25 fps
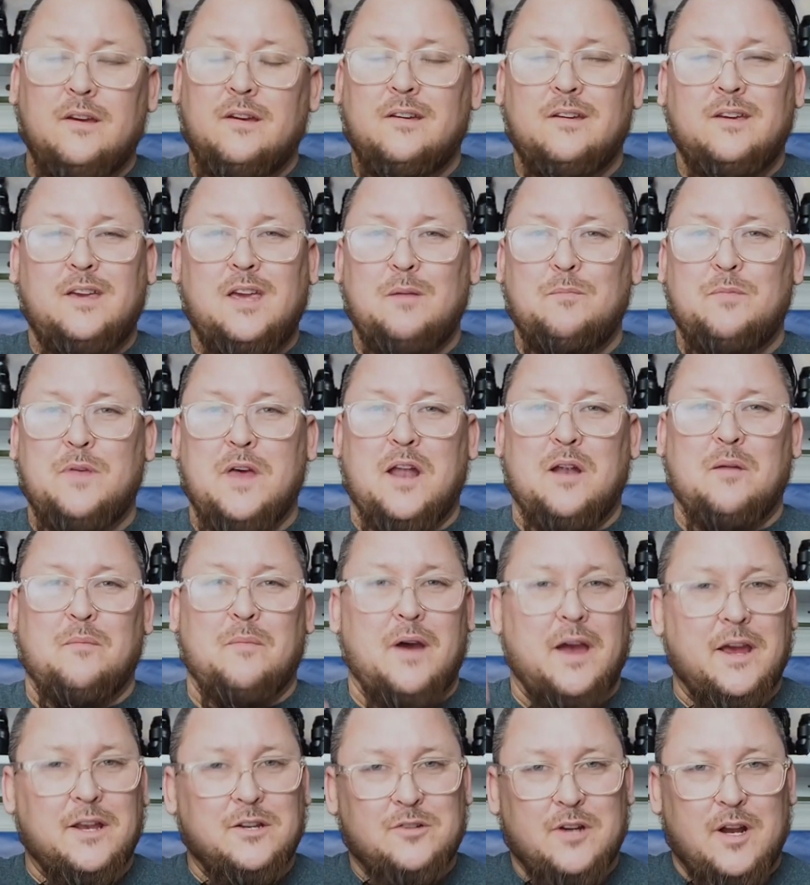keep that in
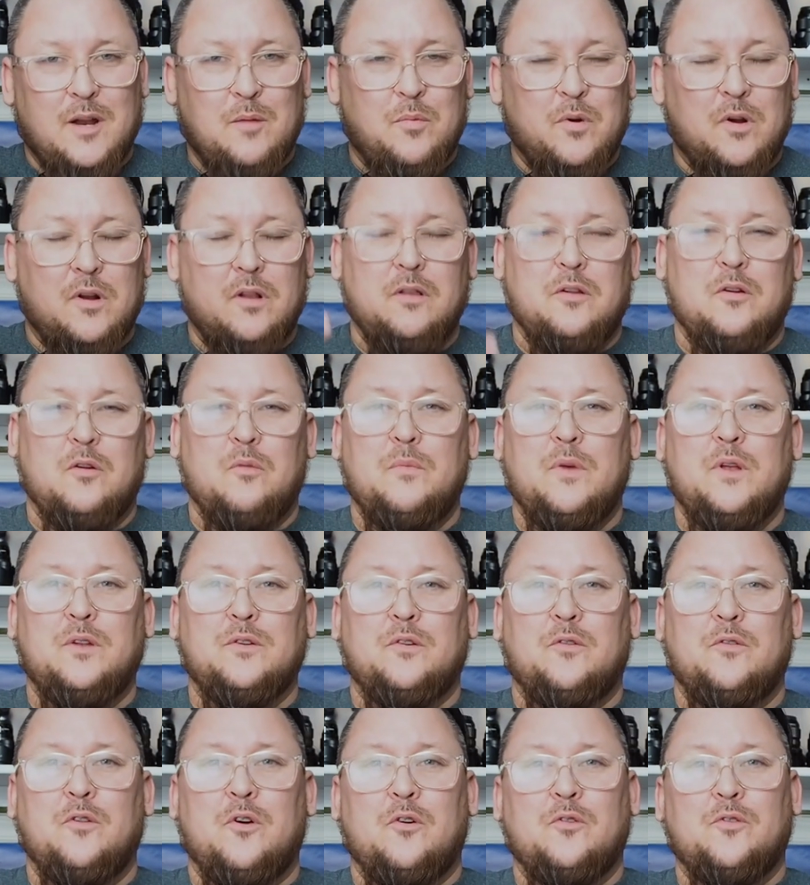mind. Try to put a little
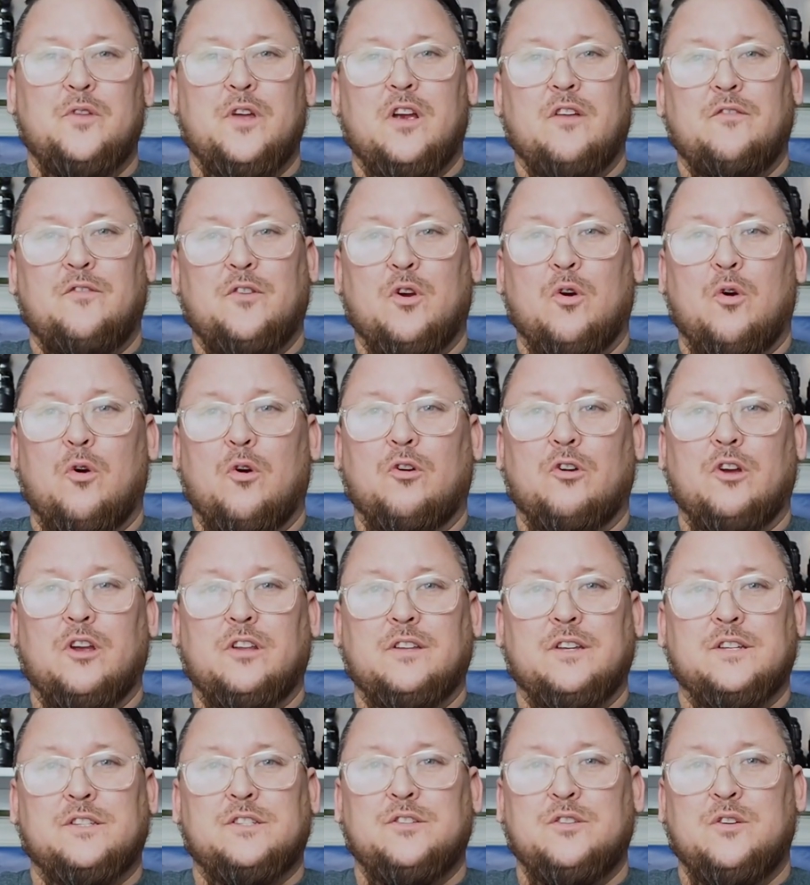mental note there if you're ordering
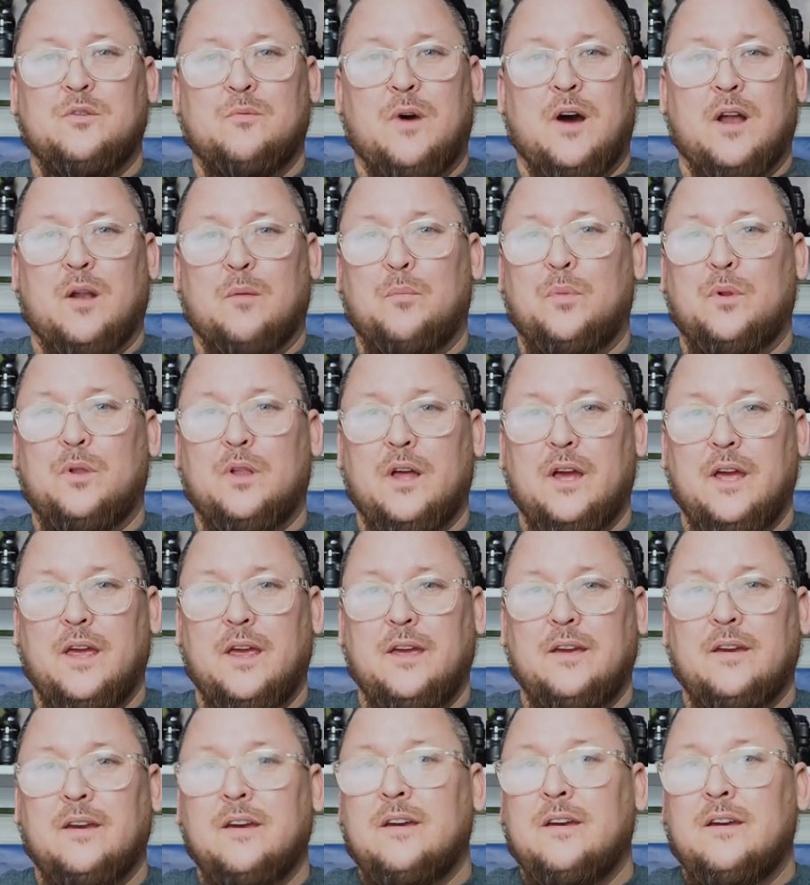this and you want to
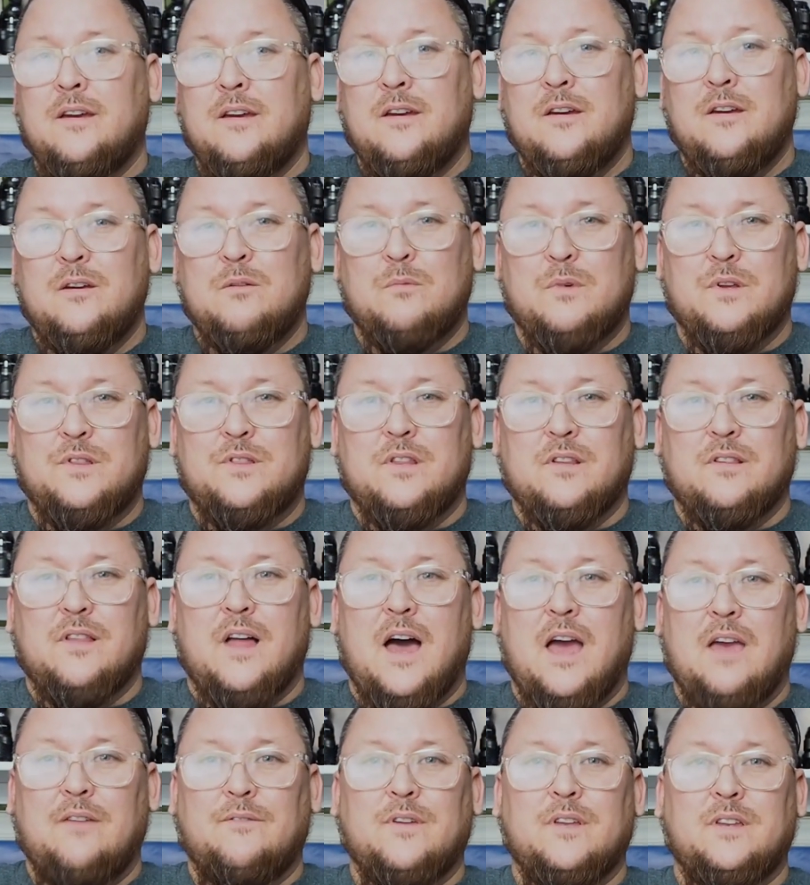play with the
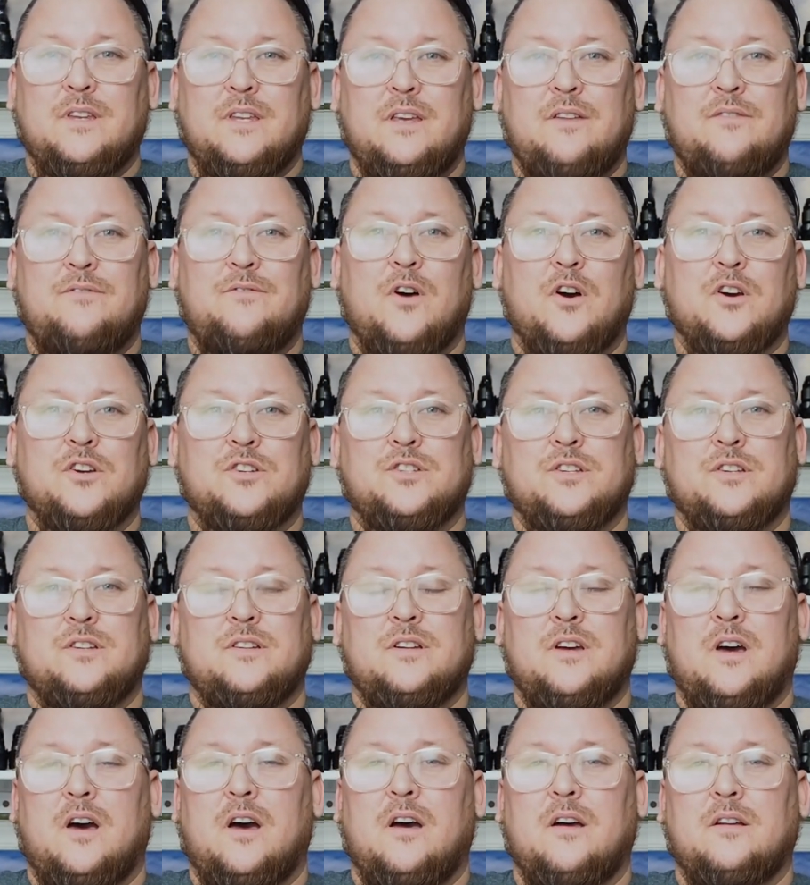Live ND function.
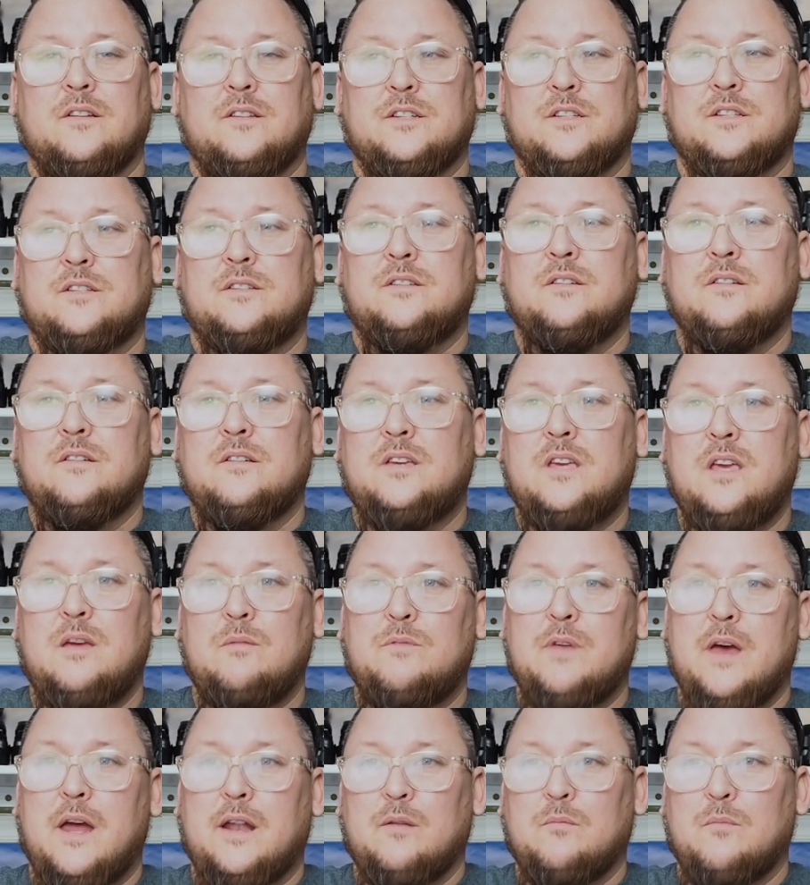Just keep
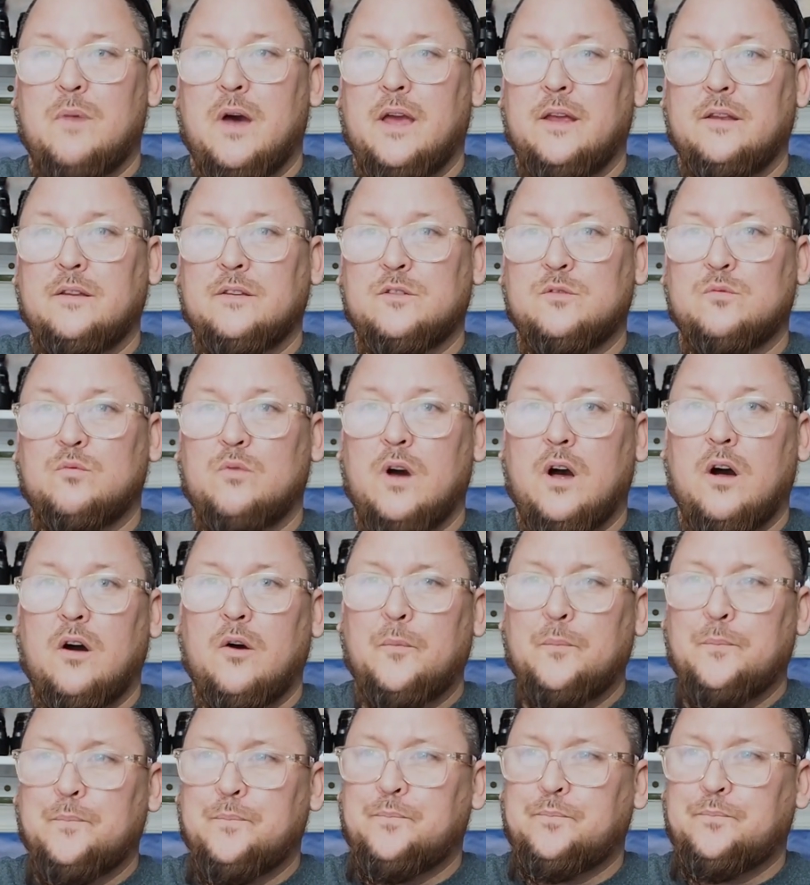that in mind as well.